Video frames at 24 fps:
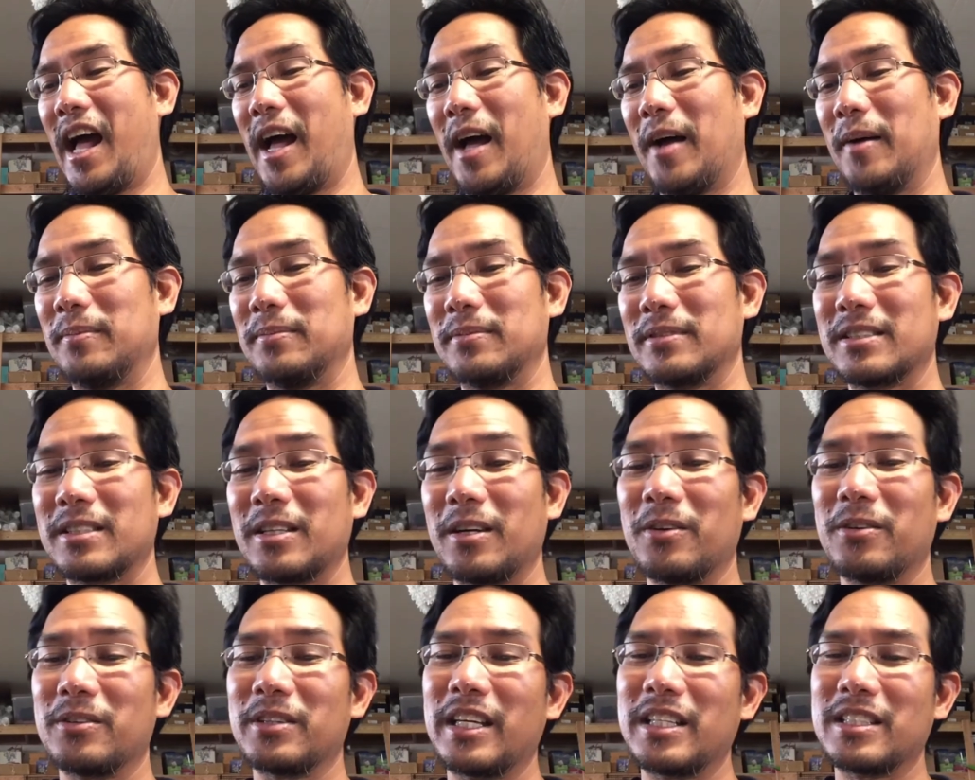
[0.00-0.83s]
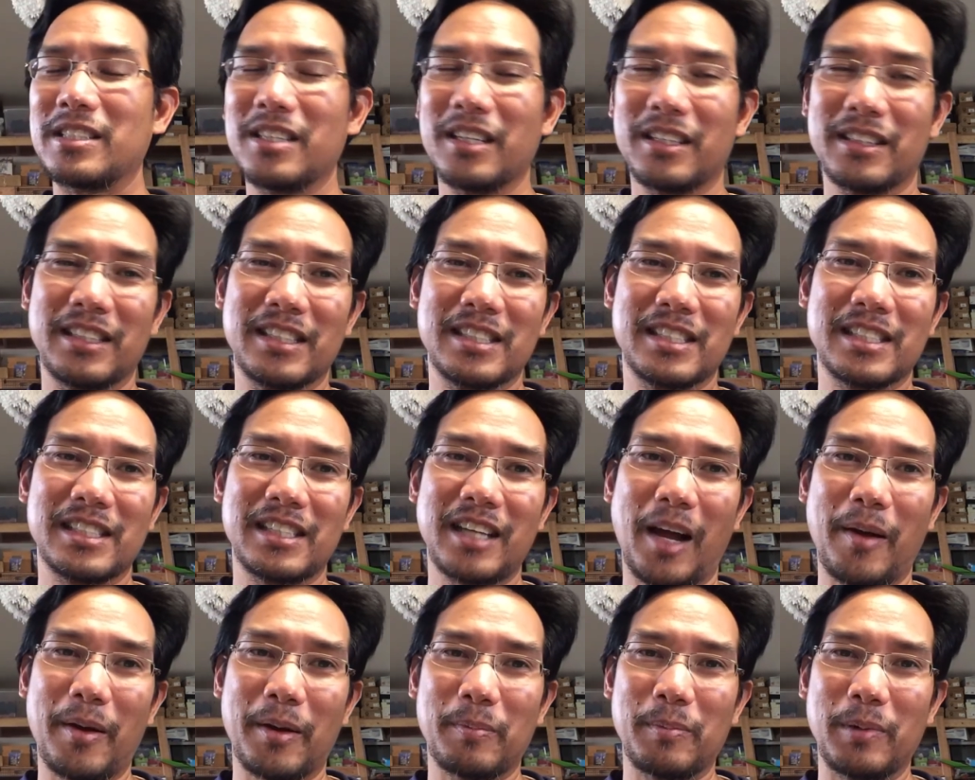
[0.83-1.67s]
So they took this
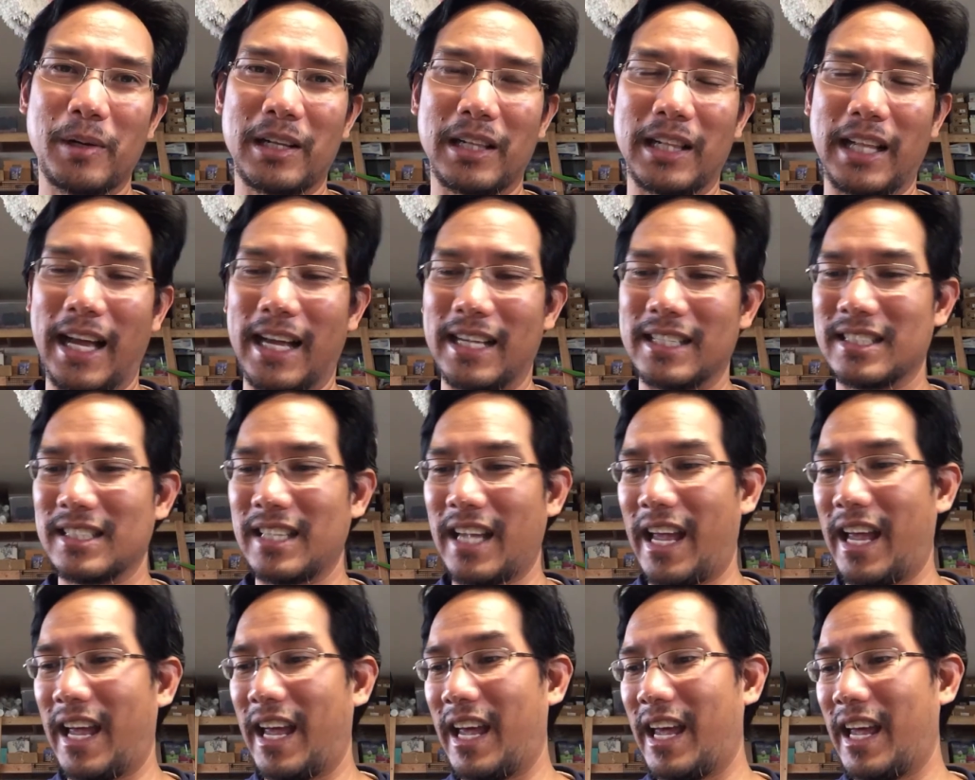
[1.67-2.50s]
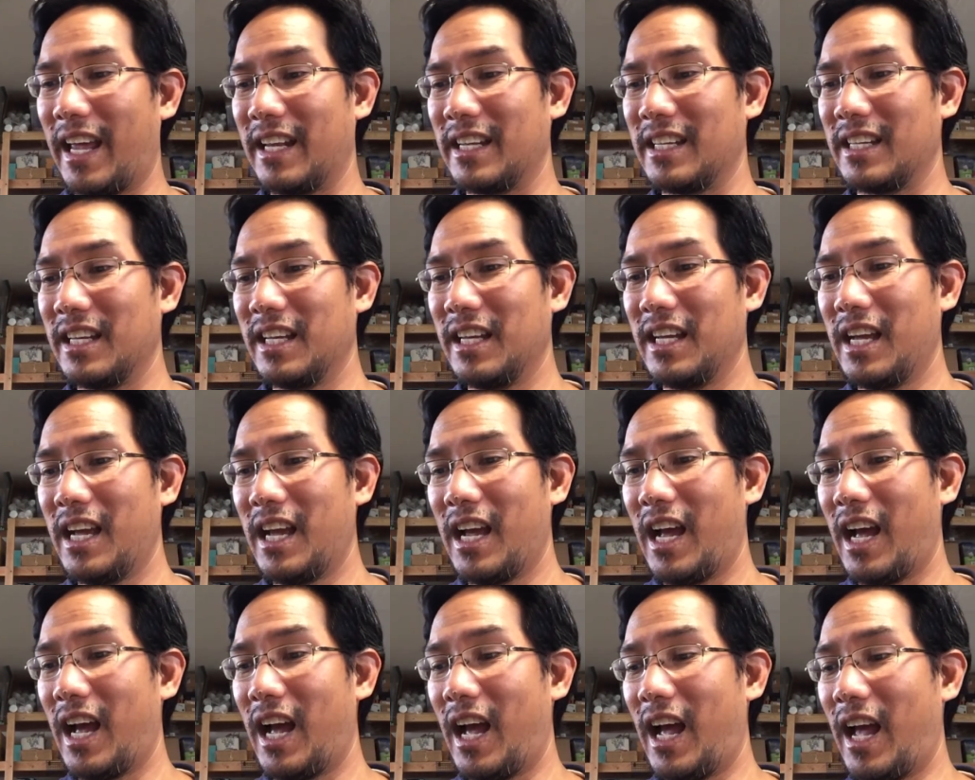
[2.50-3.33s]
comic book class, and
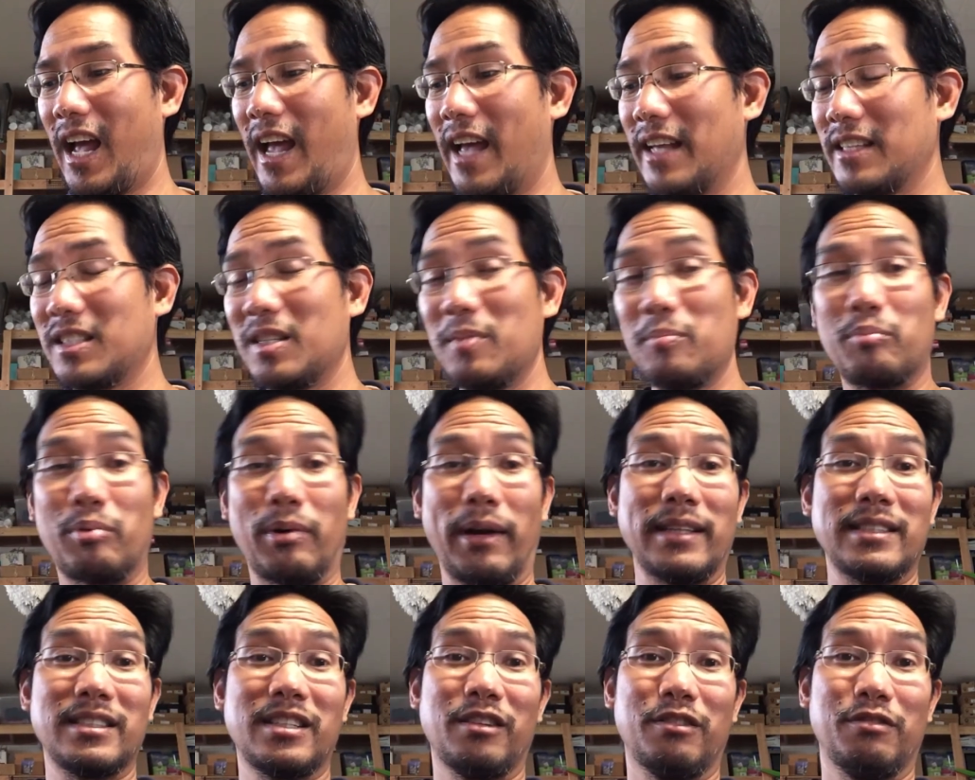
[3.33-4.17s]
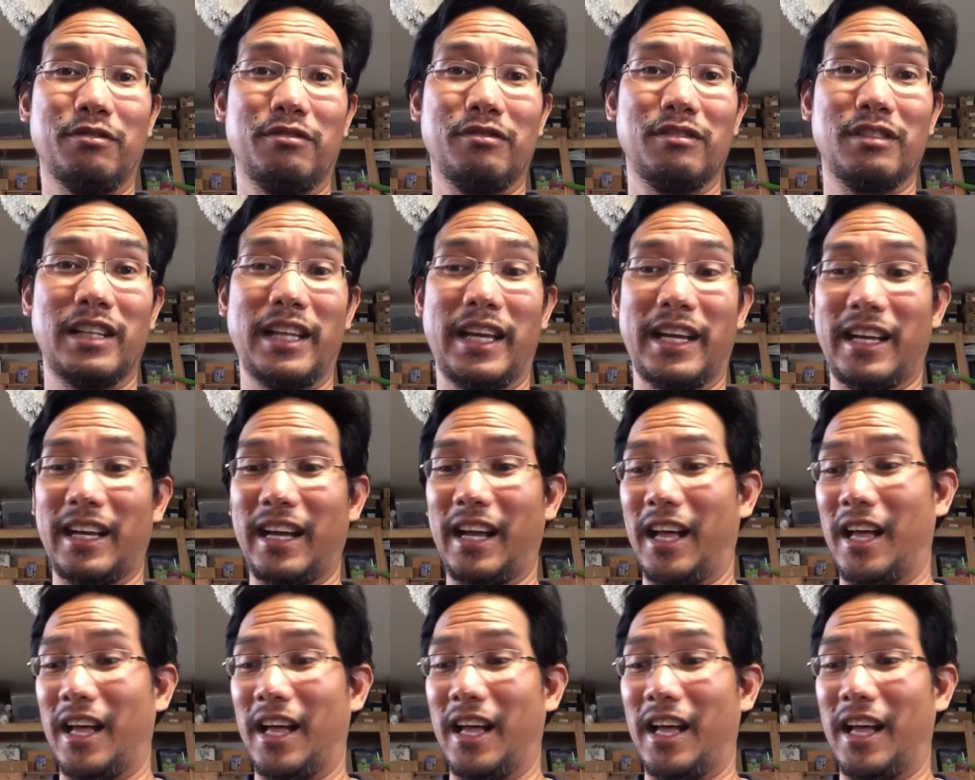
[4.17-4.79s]
it's impressive. Like,